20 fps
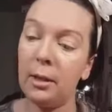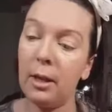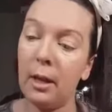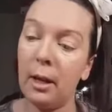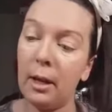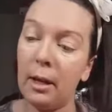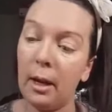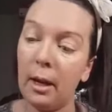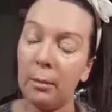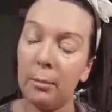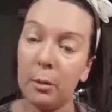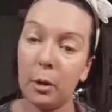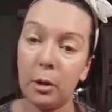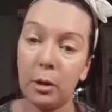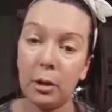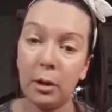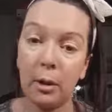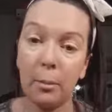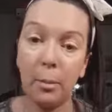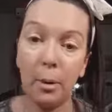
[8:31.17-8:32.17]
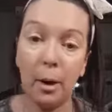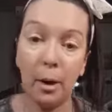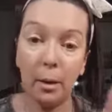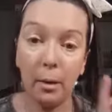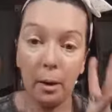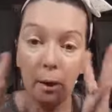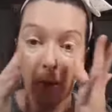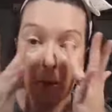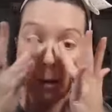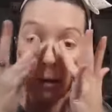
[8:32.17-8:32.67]
then I'm just going to pat
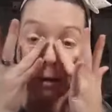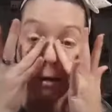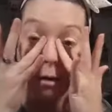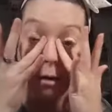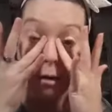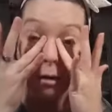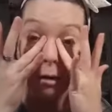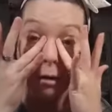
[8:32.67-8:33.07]
that in,